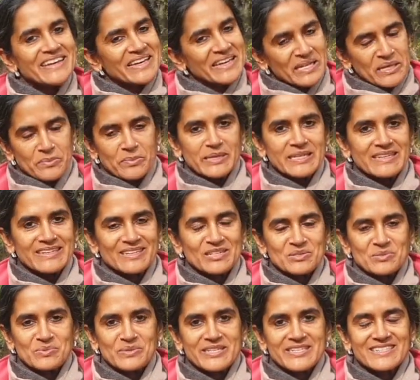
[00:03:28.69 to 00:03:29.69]
Anybody can
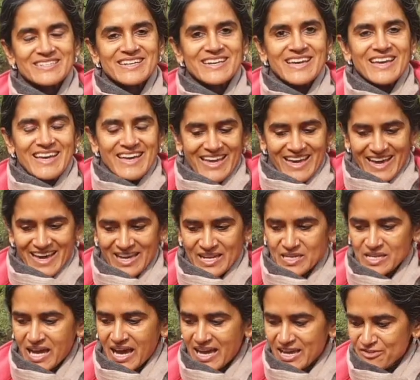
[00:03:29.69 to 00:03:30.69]
do it.
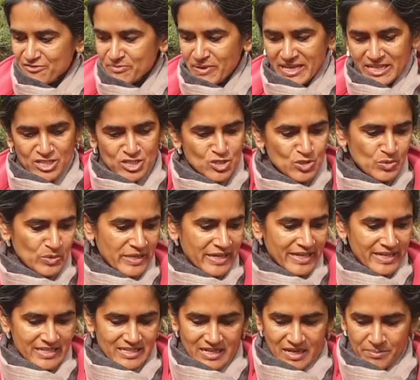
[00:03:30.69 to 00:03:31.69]
And I've managed to
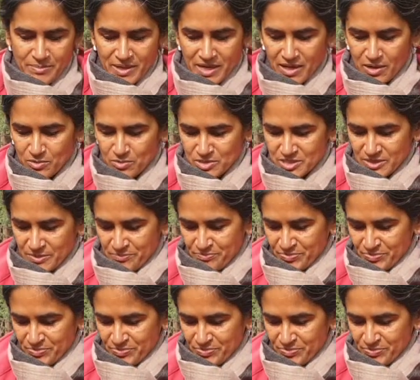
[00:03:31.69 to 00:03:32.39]
get about